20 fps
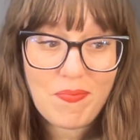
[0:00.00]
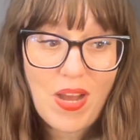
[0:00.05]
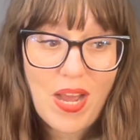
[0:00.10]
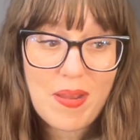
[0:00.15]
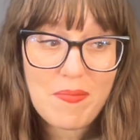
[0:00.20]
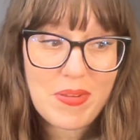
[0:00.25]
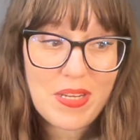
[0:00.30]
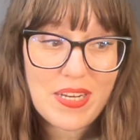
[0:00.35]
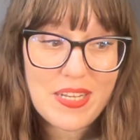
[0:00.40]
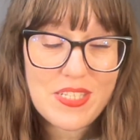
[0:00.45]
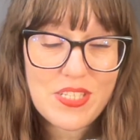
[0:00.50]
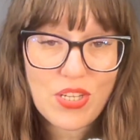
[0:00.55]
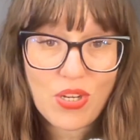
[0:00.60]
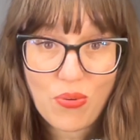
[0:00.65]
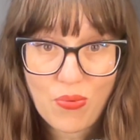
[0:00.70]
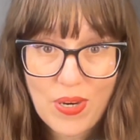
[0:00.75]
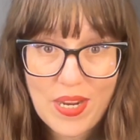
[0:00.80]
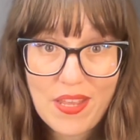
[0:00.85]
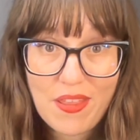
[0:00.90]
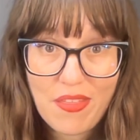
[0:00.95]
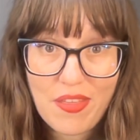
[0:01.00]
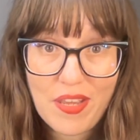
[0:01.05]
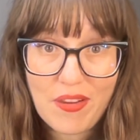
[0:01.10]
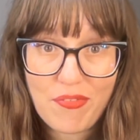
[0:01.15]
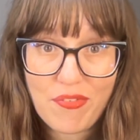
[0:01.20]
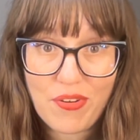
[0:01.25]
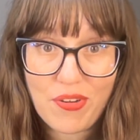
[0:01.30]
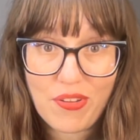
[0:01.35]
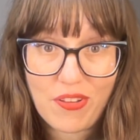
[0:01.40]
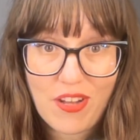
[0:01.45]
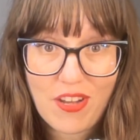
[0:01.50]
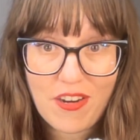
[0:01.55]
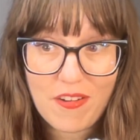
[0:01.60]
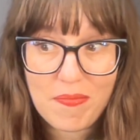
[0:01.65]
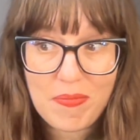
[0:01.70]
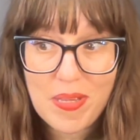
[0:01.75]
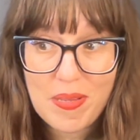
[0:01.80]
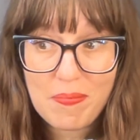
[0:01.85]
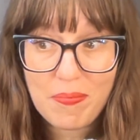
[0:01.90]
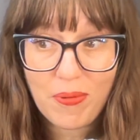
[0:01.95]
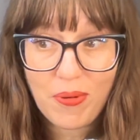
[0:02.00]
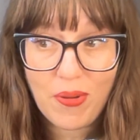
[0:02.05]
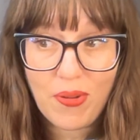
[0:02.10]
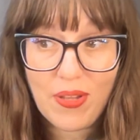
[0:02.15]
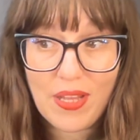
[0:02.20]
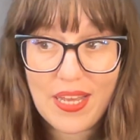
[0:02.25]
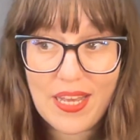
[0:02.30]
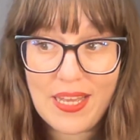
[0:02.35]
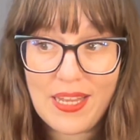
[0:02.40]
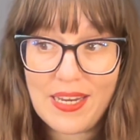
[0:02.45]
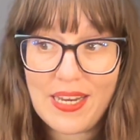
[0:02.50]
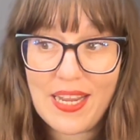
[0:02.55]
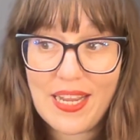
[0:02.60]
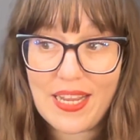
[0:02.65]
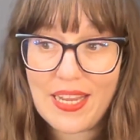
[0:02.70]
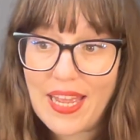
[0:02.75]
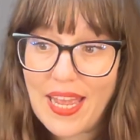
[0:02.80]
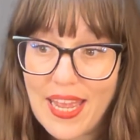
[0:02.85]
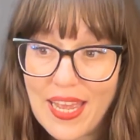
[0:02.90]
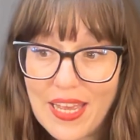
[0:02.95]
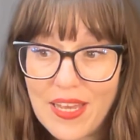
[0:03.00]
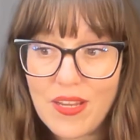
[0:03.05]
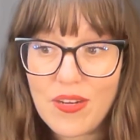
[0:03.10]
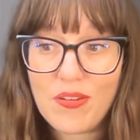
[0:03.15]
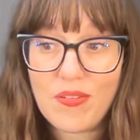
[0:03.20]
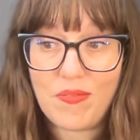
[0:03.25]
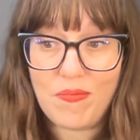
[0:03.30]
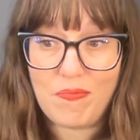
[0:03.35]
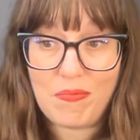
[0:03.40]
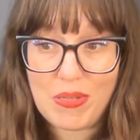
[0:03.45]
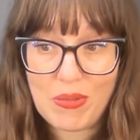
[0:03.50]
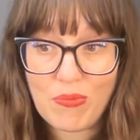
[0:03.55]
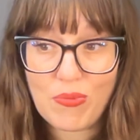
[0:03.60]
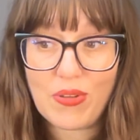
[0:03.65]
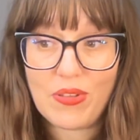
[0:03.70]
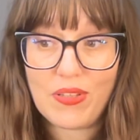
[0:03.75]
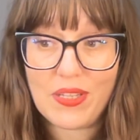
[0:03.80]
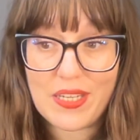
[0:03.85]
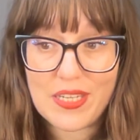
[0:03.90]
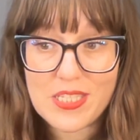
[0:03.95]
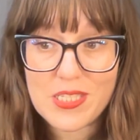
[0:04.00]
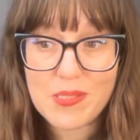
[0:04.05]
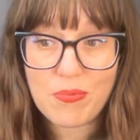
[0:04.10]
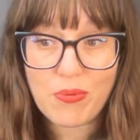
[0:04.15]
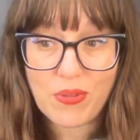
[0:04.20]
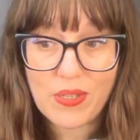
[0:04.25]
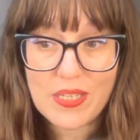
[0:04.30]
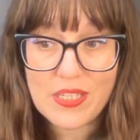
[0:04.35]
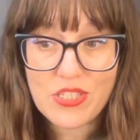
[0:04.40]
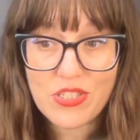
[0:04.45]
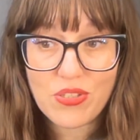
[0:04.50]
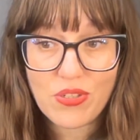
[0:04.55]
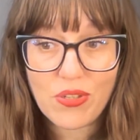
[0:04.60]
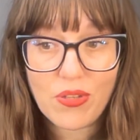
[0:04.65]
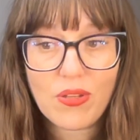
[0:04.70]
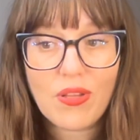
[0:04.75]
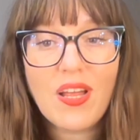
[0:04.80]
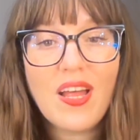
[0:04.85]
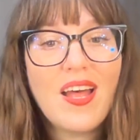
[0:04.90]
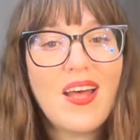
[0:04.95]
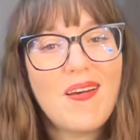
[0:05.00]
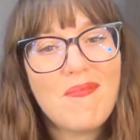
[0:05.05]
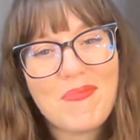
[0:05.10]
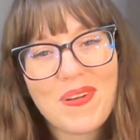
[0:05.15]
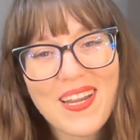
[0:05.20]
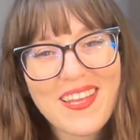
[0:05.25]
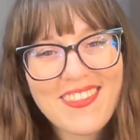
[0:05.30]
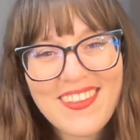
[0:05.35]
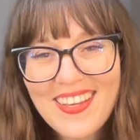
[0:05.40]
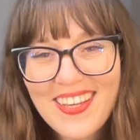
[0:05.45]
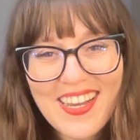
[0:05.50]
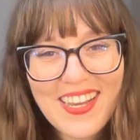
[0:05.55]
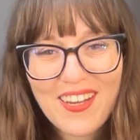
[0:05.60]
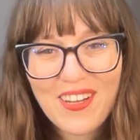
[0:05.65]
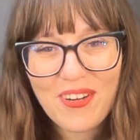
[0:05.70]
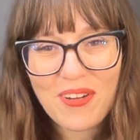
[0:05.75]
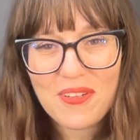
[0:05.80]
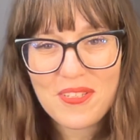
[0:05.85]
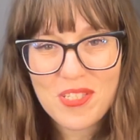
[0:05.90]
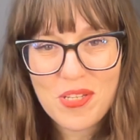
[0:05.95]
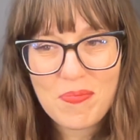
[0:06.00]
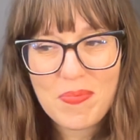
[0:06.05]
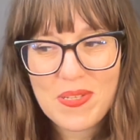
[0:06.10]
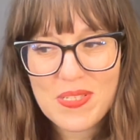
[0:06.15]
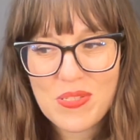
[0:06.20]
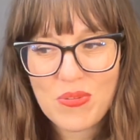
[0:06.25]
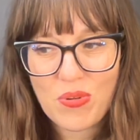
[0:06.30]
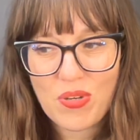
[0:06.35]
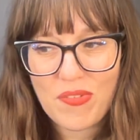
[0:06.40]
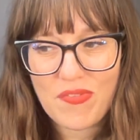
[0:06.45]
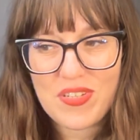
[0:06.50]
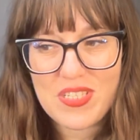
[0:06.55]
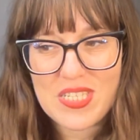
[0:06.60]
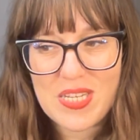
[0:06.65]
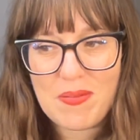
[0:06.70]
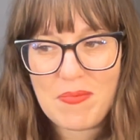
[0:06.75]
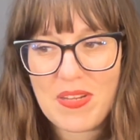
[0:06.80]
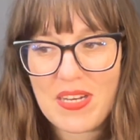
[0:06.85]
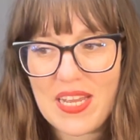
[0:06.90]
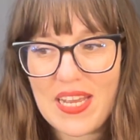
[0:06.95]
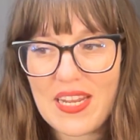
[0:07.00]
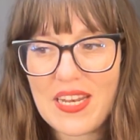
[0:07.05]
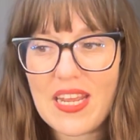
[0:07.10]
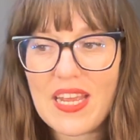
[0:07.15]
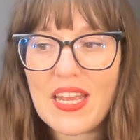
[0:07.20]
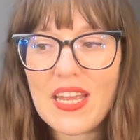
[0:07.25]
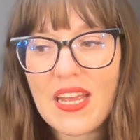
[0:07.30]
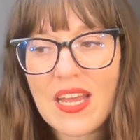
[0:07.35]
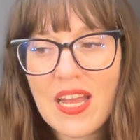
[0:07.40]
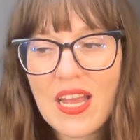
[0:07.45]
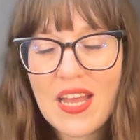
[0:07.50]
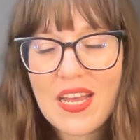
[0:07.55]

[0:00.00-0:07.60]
I mean, it's a great thing for a lot of people, and it can be really inspirational, but I think it can also be sort of intimidating.